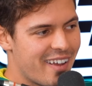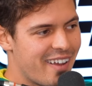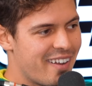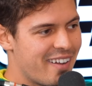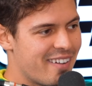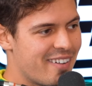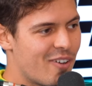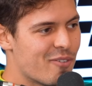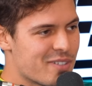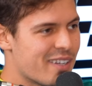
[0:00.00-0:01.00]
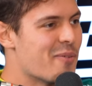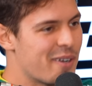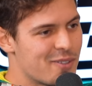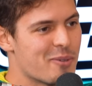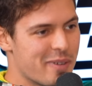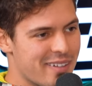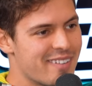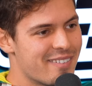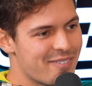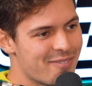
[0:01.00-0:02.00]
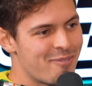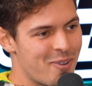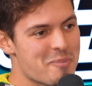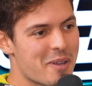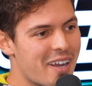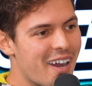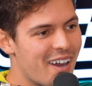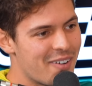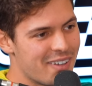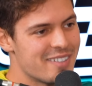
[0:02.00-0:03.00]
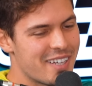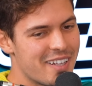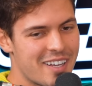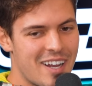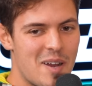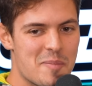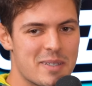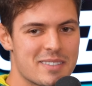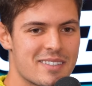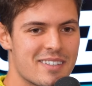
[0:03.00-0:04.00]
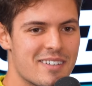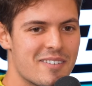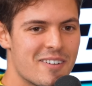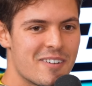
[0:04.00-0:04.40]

And obviously, I wanted to win from the car, inside the car, but uh,